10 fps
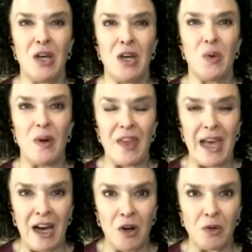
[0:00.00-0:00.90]

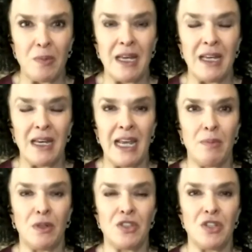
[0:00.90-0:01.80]
without being able
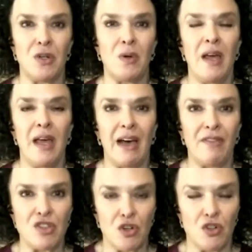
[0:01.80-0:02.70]
to have a
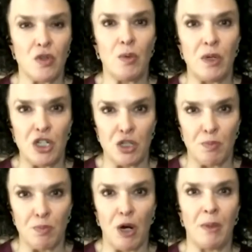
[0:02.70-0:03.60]
surgery which is
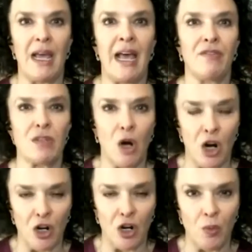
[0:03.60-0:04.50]
permanent, have some
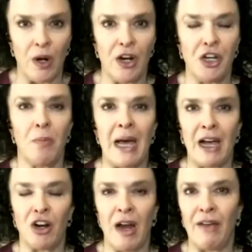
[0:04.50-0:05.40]
hardware in your back, or
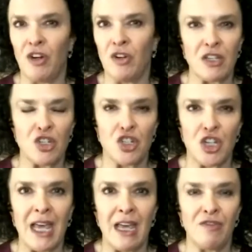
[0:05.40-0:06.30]
have your disc
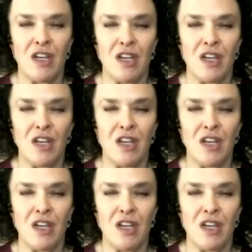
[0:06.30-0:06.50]
shaved.